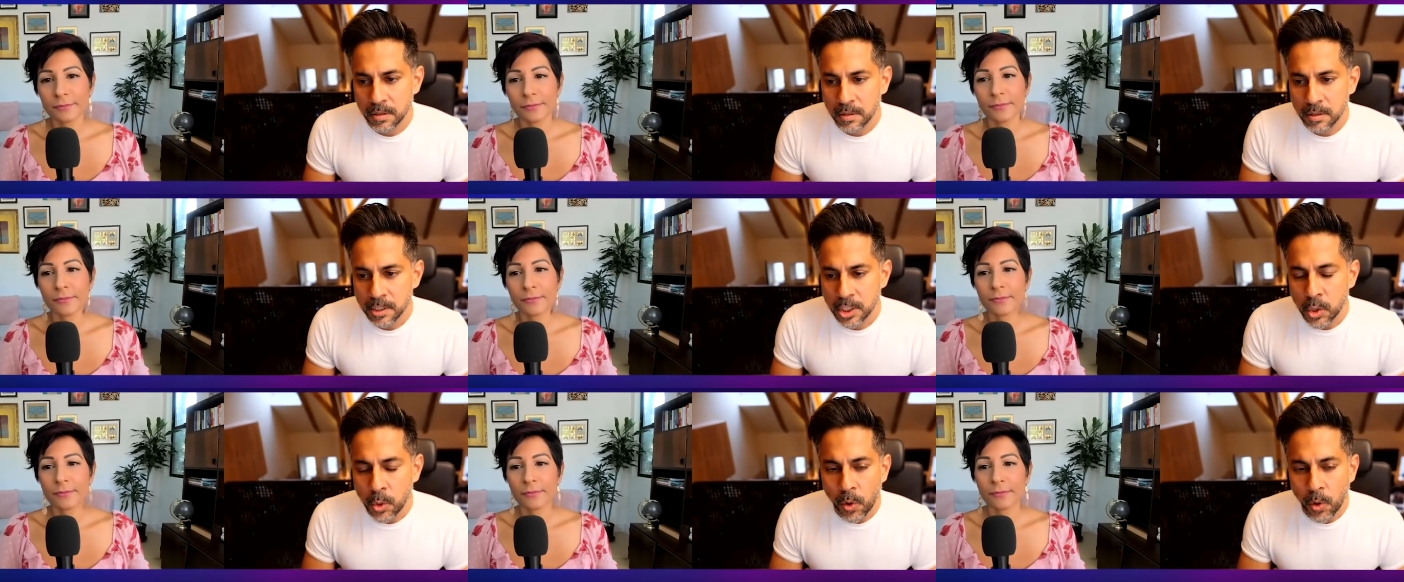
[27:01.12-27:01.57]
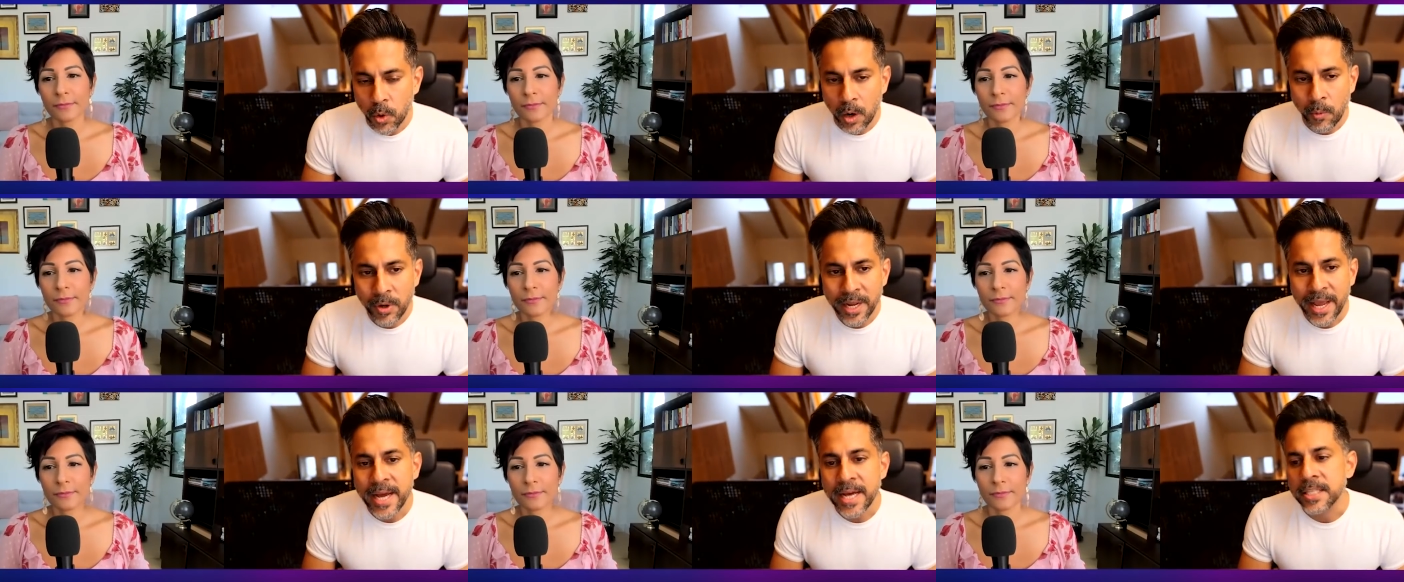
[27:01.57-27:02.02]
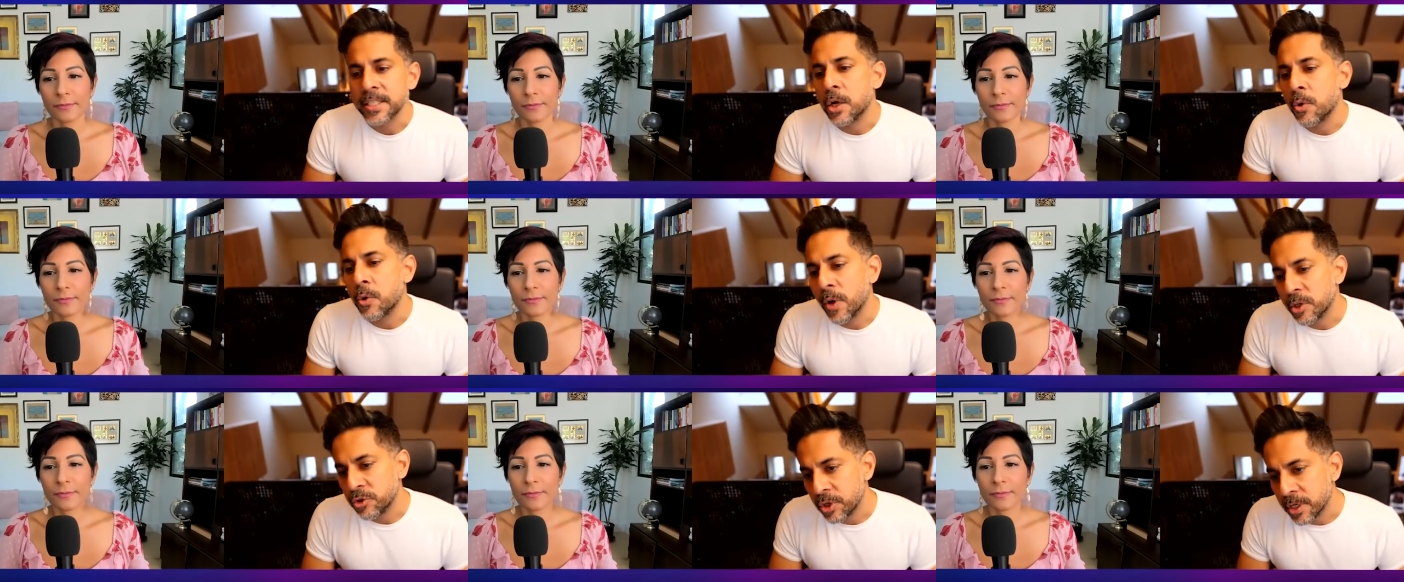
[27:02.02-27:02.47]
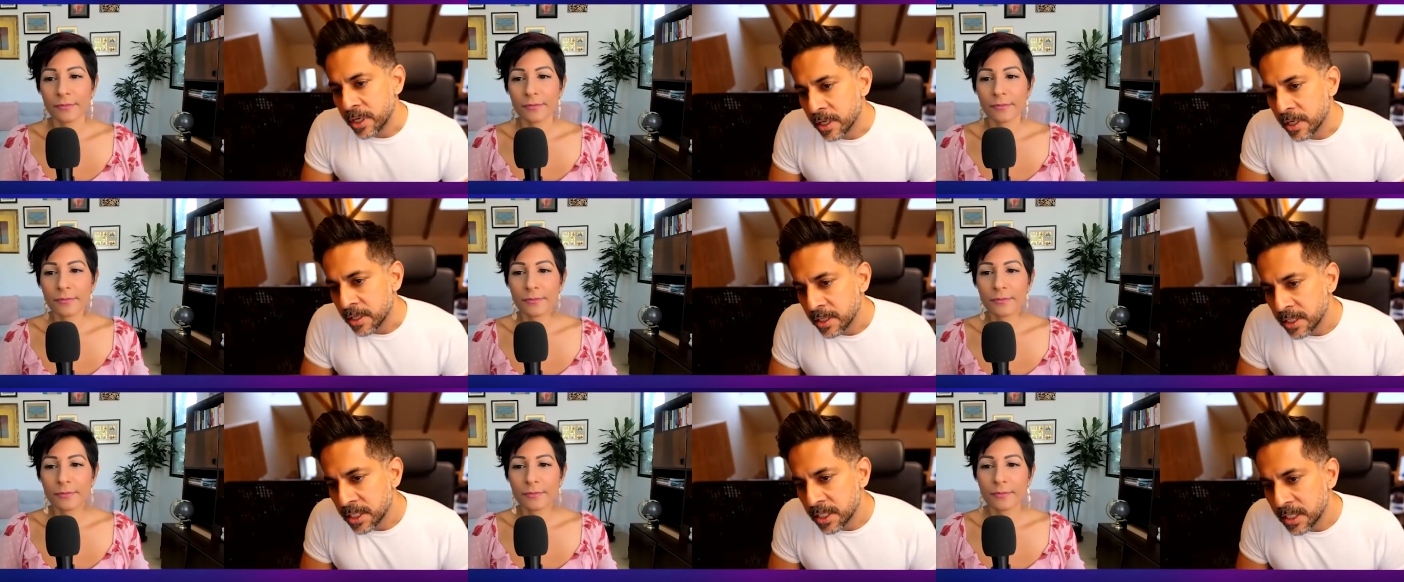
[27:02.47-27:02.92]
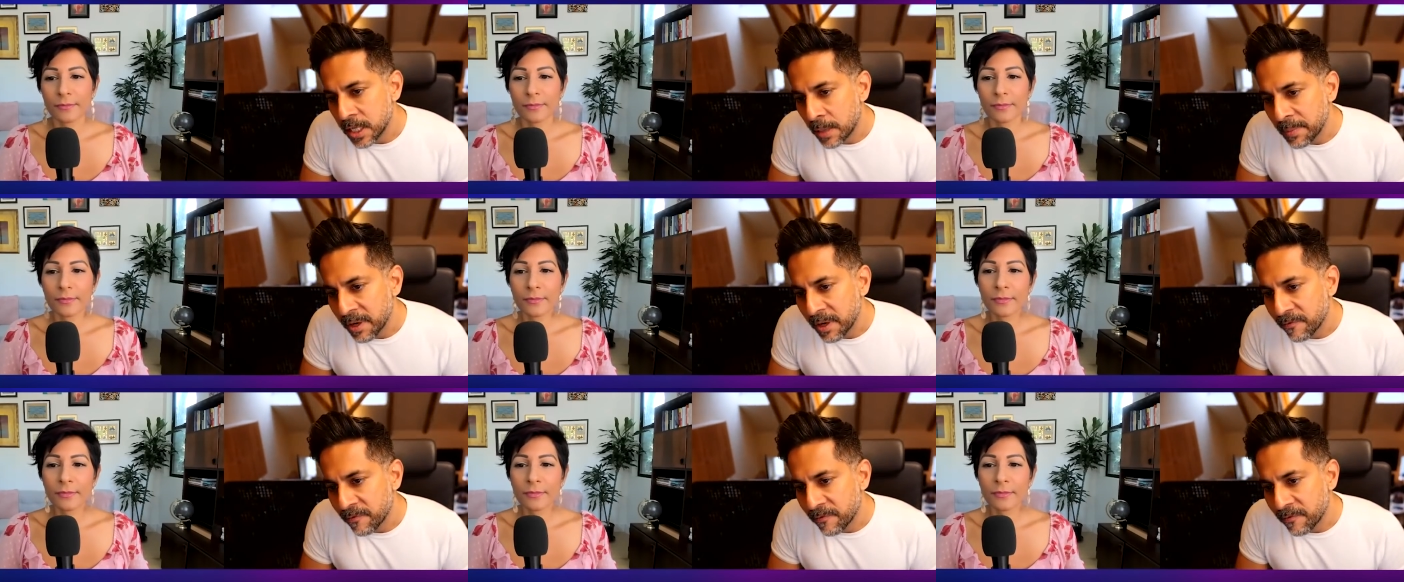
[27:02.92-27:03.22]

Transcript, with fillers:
Speaker 1: So I want to ask a question here. This is coming